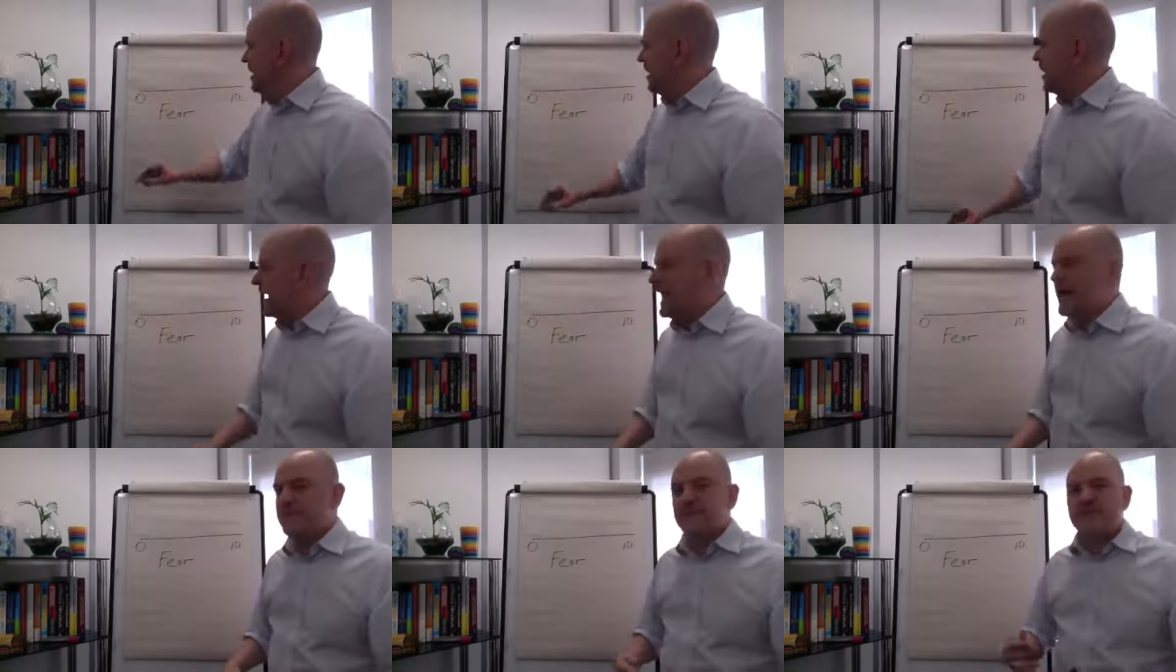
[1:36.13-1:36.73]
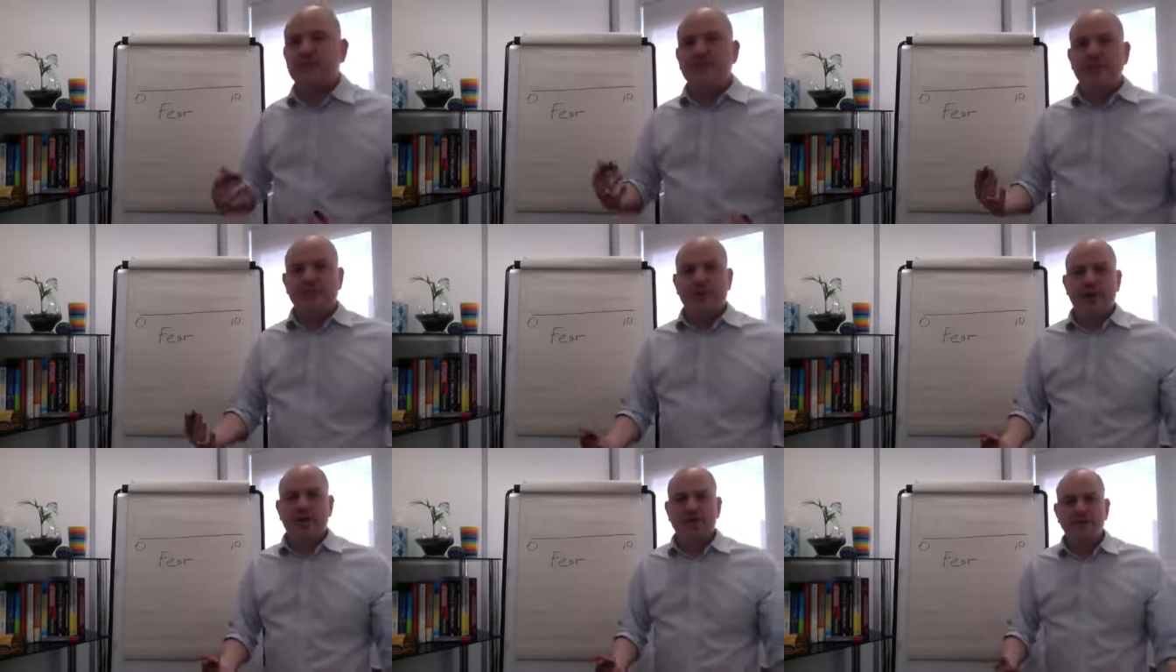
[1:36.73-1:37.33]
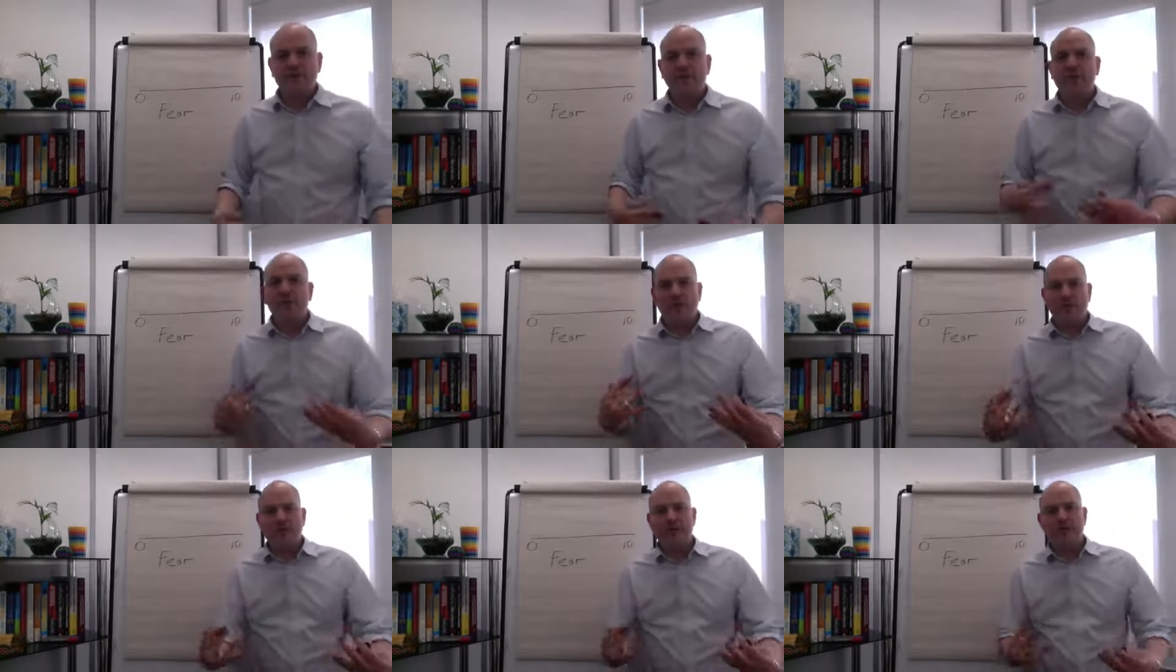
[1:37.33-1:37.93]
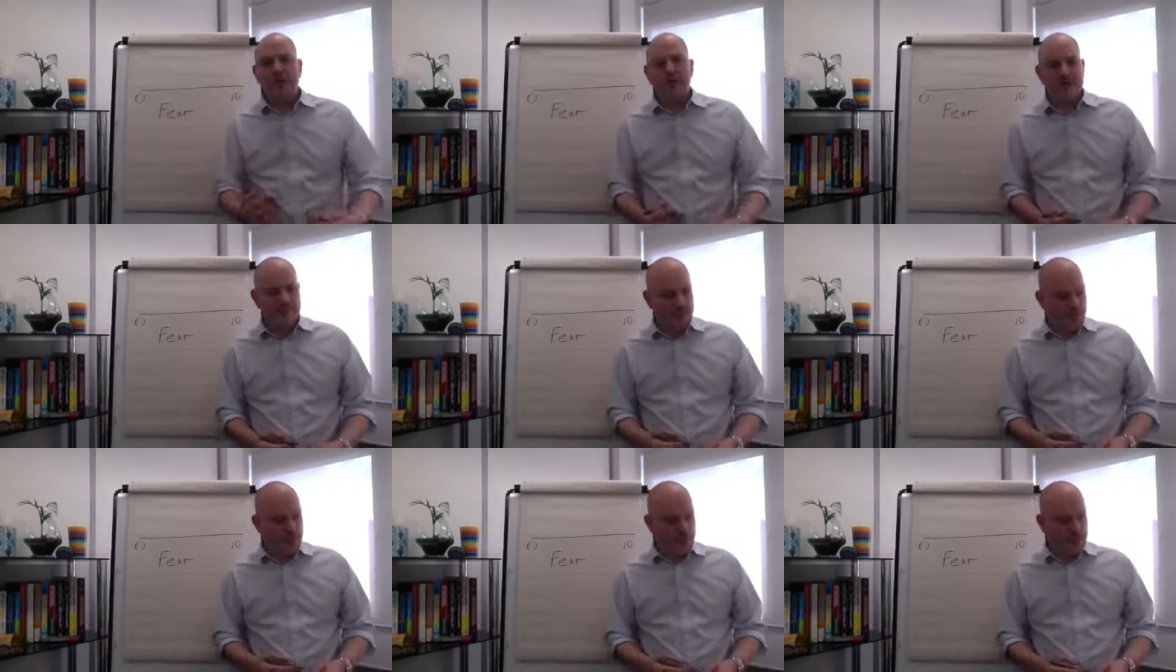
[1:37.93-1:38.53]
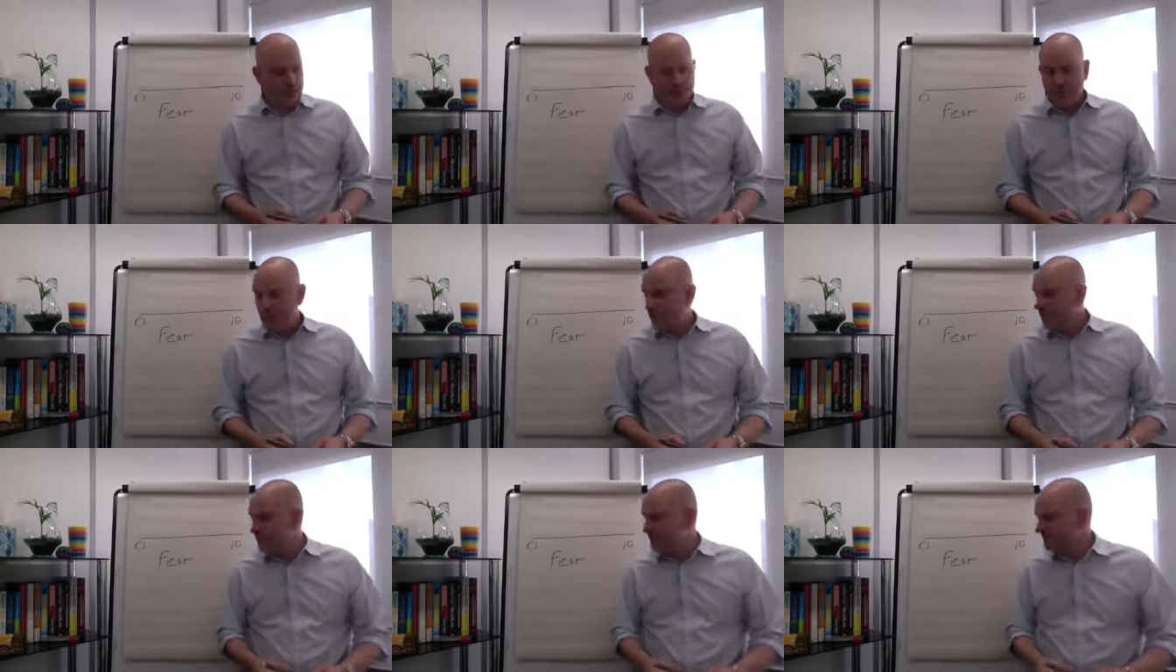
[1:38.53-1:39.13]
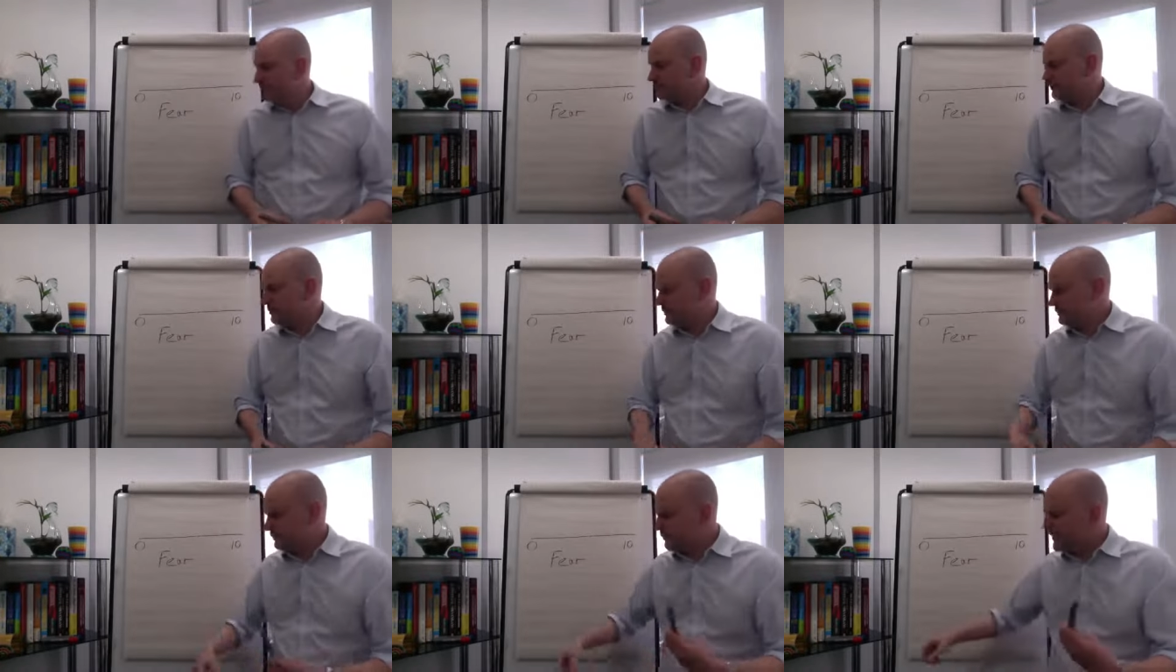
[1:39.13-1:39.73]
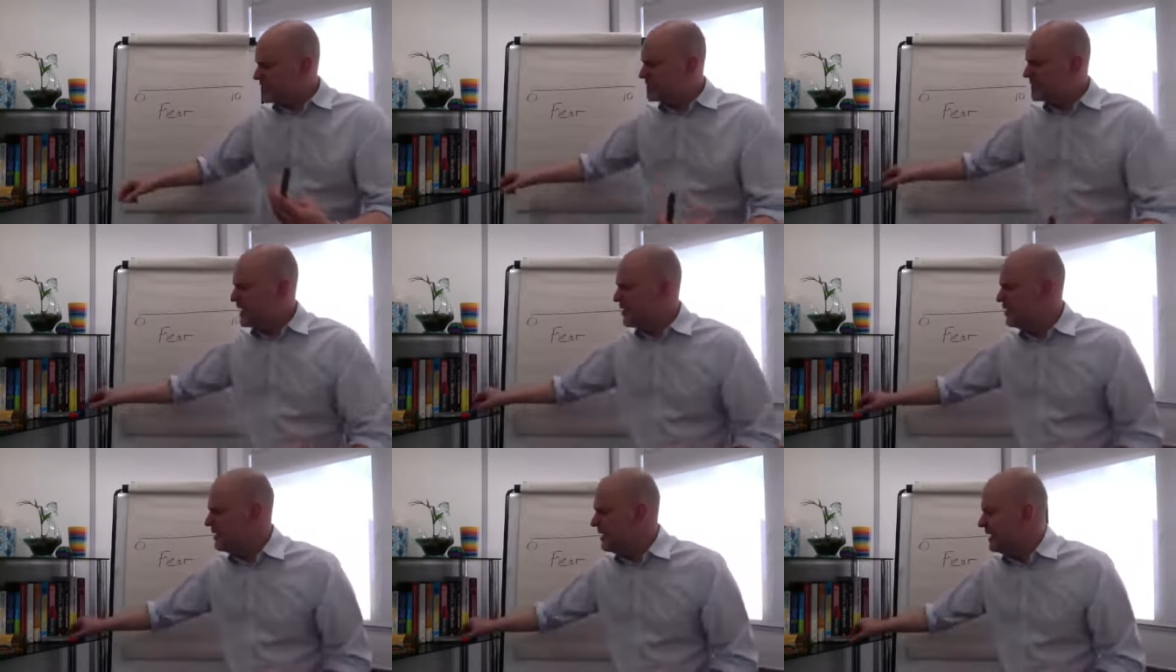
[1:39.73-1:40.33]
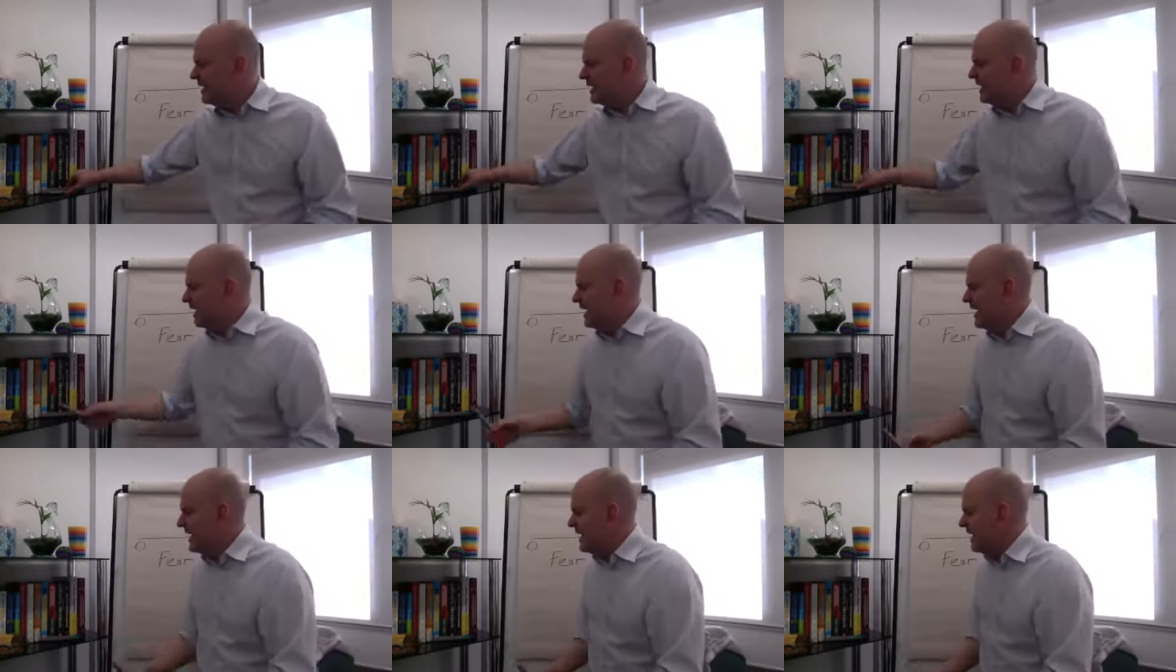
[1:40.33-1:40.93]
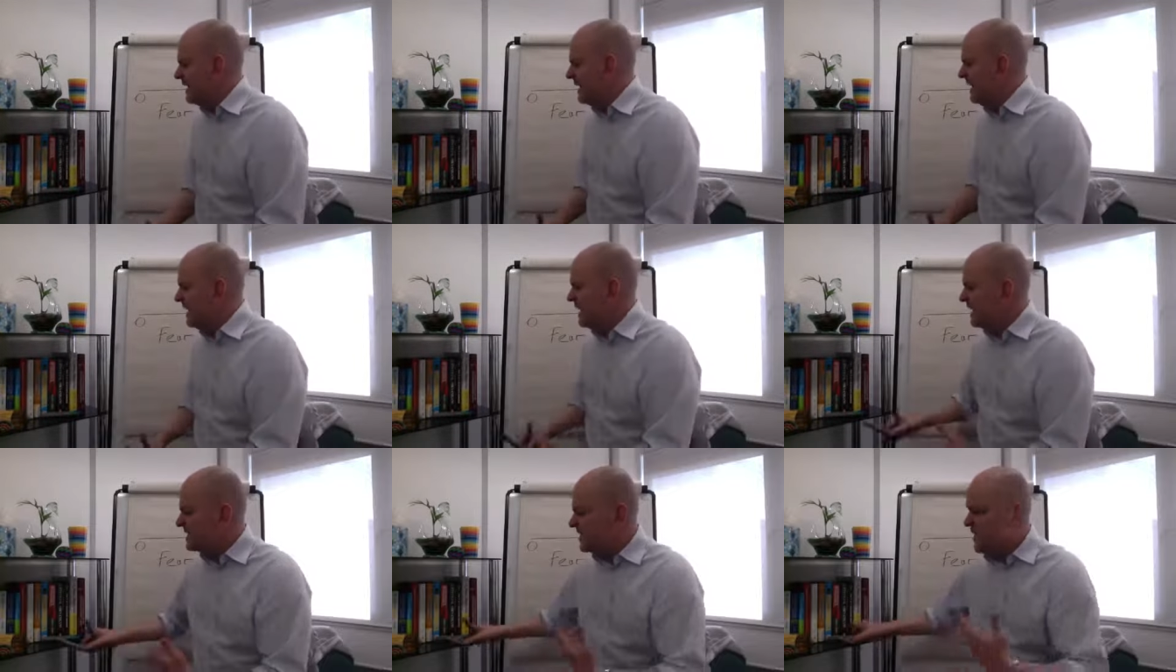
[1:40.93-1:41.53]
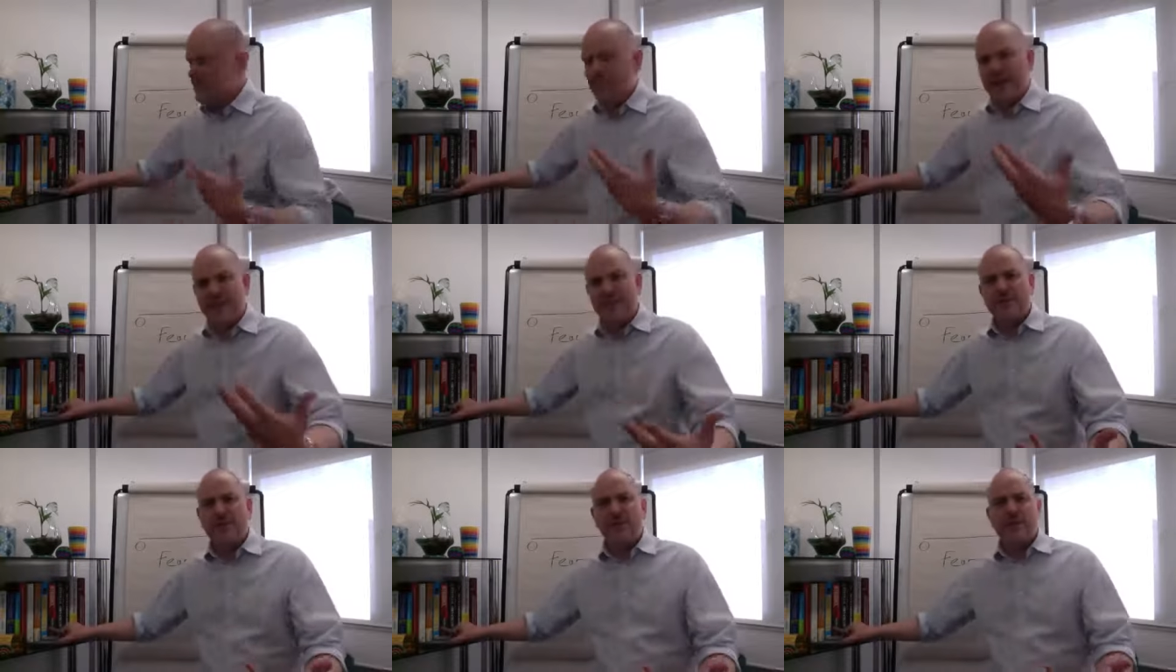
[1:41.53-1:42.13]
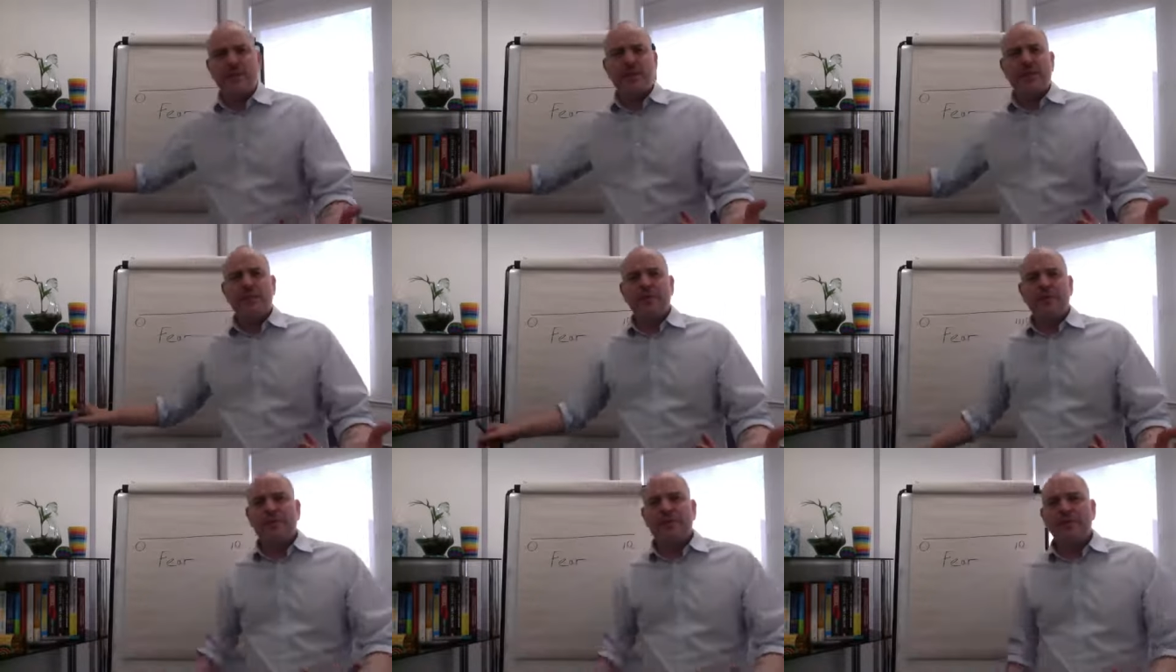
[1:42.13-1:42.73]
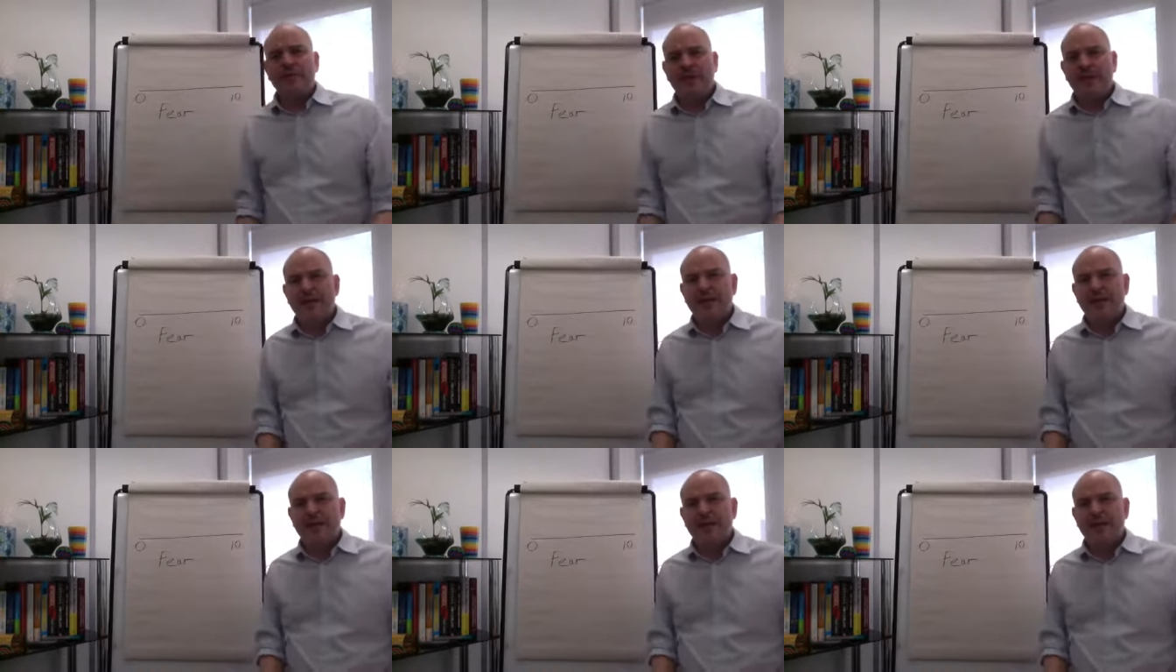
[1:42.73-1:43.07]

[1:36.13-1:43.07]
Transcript: I have 0, not feeling the emotion at all. So let's go back to our example of fear.